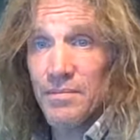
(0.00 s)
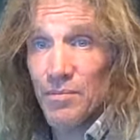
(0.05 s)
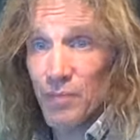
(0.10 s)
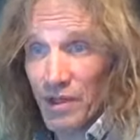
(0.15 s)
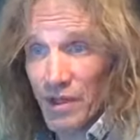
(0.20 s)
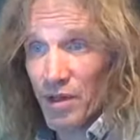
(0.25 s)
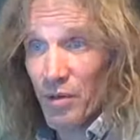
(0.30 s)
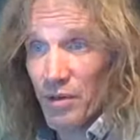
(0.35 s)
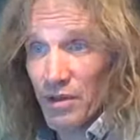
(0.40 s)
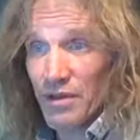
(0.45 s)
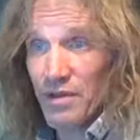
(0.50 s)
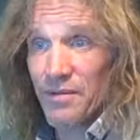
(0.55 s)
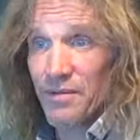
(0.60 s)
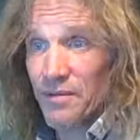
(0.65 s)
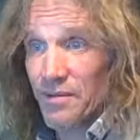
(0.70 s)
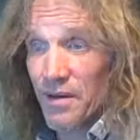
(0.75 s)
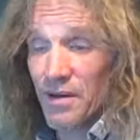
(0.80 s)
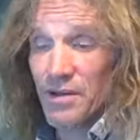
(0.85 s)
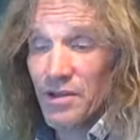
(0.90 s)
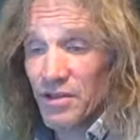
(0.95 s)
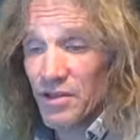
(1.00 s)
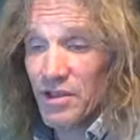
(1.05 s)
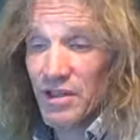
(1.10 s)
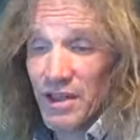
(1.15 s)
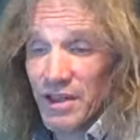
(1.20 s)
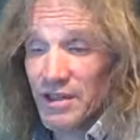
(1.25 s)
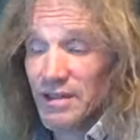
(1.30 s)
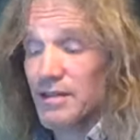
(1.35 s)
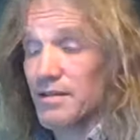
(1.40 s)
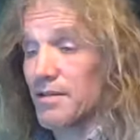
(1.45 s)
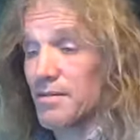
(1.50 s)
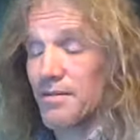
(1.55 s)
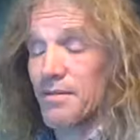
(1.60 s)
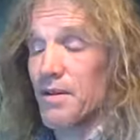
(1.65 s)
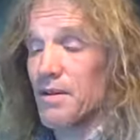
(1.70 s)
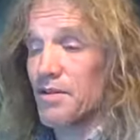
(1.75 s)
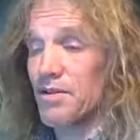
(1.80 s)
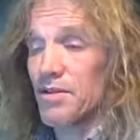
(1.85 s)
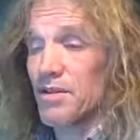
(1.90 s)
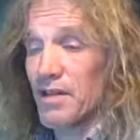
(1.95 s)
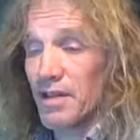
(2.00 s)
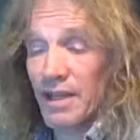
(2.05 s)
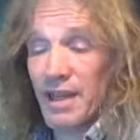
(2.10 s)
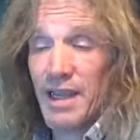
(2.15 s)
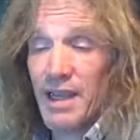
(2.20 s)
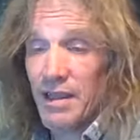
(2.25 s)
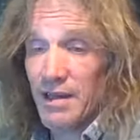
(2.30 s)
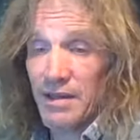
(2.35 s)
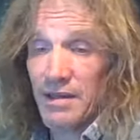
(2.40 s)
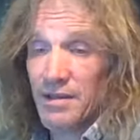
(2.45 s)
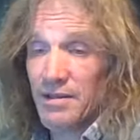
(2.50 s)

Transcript: we know what the function is. The function, again,